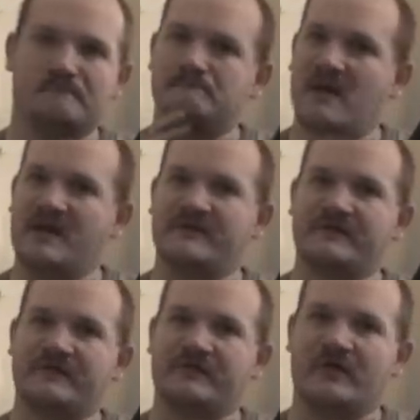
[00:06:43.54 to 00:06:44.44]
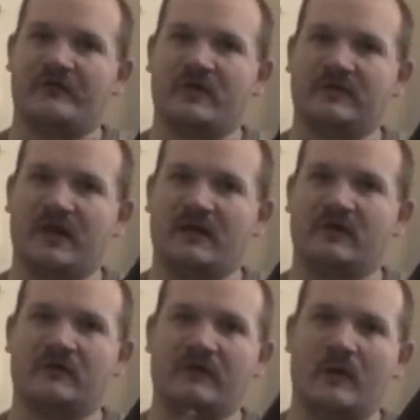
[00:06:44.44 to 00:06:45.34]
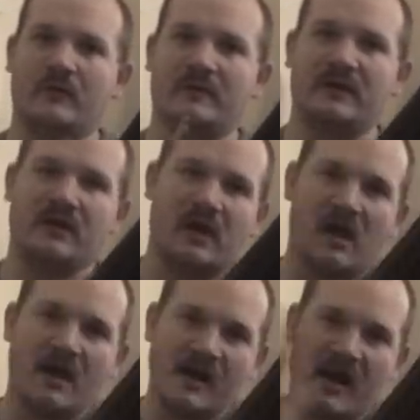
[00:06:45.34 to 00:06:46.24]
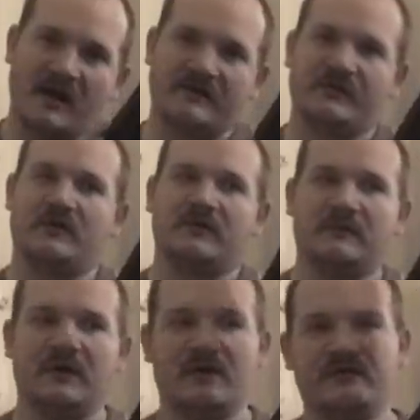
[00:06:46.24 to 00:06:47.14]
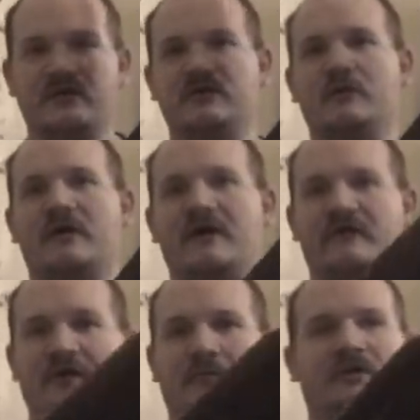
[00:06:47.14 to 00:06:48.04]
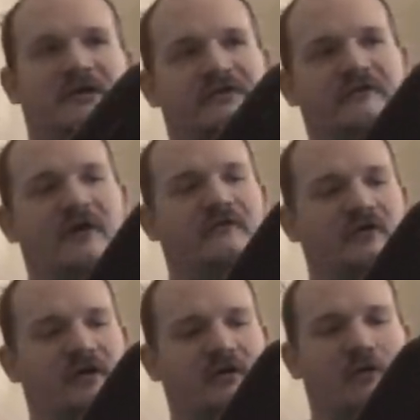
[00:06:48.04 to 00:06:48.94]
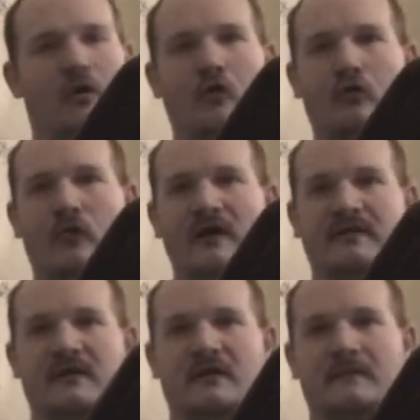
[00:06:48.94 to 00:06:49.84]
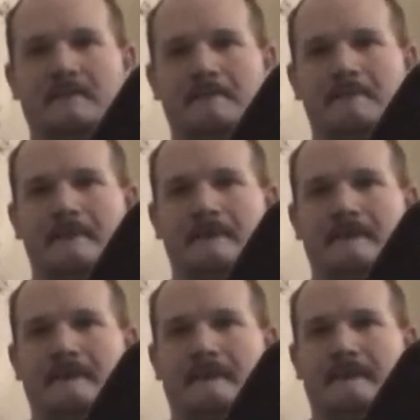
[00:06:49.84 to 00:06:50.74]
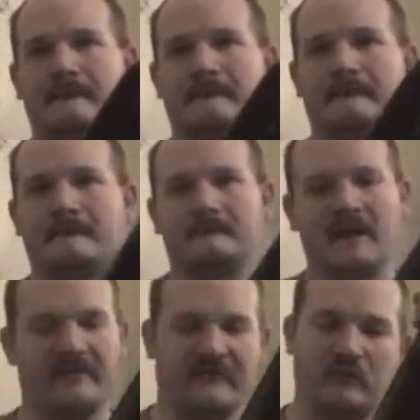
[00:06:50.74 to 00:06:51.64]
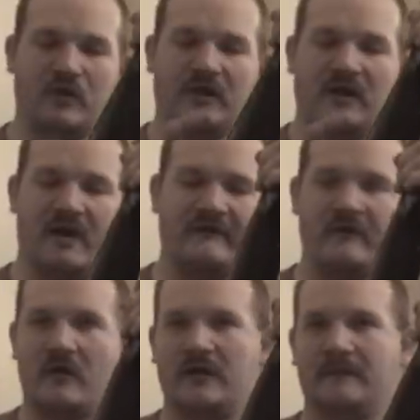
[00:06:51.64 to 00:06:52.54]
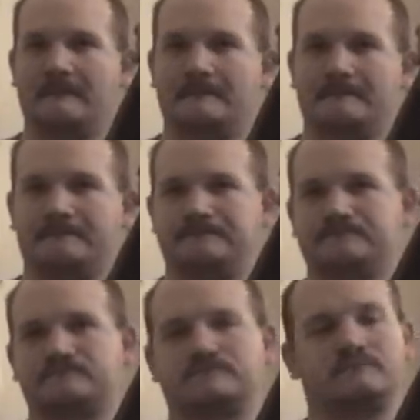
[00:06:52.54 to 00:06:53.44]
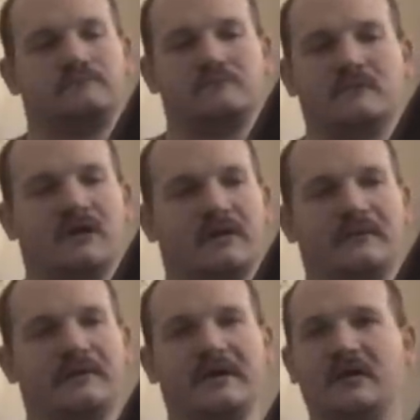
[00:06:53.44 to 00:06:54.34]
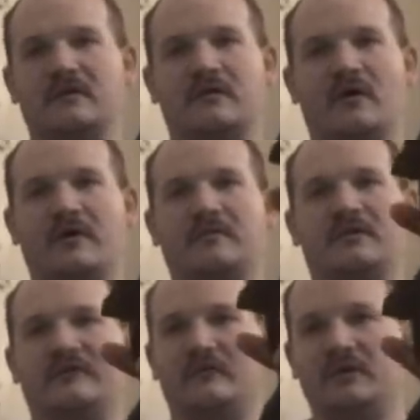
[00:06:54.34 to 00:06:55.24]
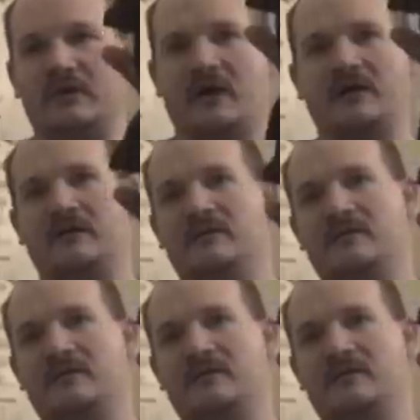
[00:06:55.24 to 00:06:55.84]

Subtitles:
Matches, stuff like that in here, that would be excellent, because then you would have a complete survival kit right there. Maybe you can put a knife on it. It would be unbelievably great.